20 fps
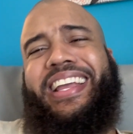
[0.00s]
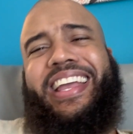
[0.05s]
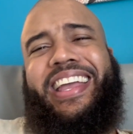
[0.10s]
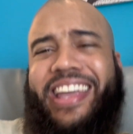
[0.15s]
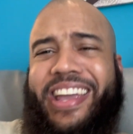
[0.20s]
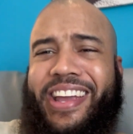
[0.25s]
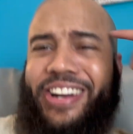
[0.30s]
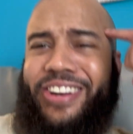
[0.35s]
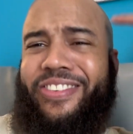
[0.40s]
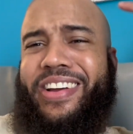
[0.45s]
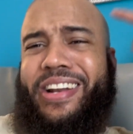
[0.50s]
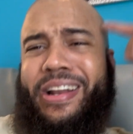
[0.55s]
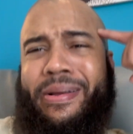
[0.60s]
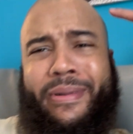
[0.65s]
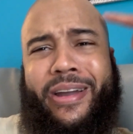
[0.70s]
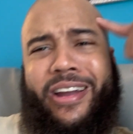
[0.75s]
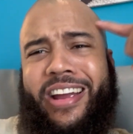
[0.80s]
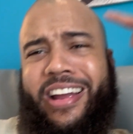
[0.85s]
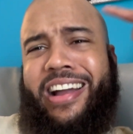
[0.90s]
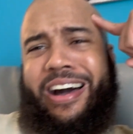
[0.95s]
ignorant
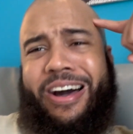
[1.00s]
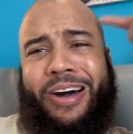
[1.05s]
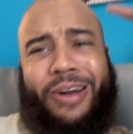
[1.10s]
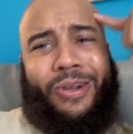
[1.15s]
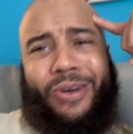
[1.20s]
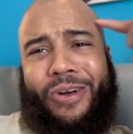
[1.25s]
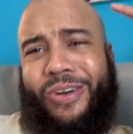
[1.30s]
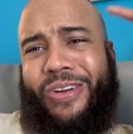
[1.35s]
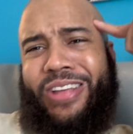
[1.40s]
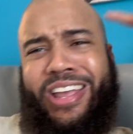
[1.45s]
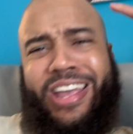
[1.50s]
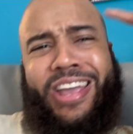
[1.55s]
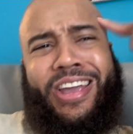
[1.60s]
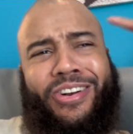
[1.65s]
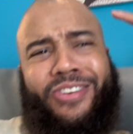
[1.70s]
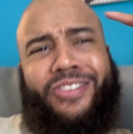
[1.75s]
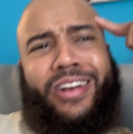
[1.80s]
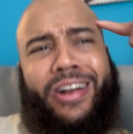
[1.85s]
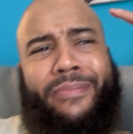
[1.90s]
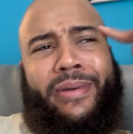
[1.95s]
Americano,
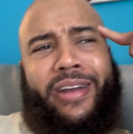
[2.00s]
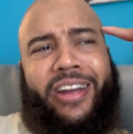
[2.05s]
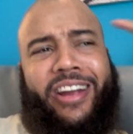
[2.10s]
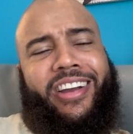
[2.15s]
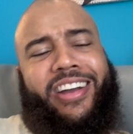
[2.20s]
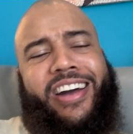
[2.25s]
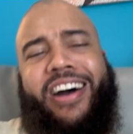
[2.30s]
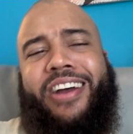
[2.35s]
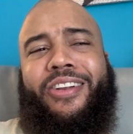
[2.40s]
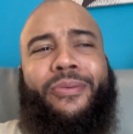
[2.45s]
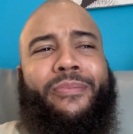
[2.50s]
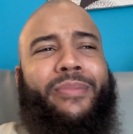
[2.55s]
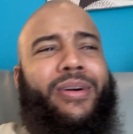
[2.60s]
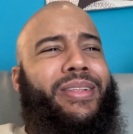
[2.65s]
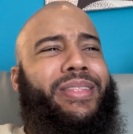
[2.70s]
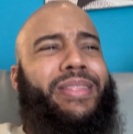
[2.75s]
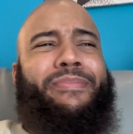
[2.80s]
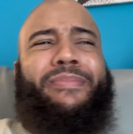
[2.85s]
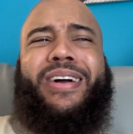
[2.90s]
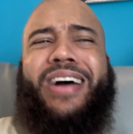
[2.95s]

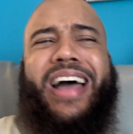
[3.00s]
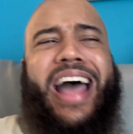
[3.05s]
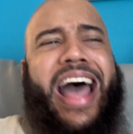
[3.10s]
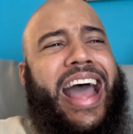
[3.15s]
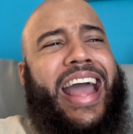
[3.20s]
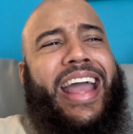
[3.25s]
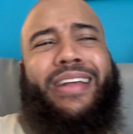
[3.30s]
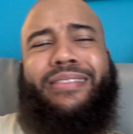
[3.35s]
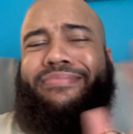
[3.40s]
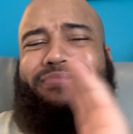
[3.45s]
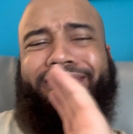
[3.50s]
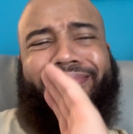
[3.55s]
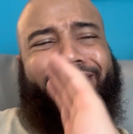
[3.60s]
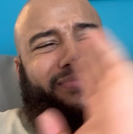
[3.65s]
bro. I ain't.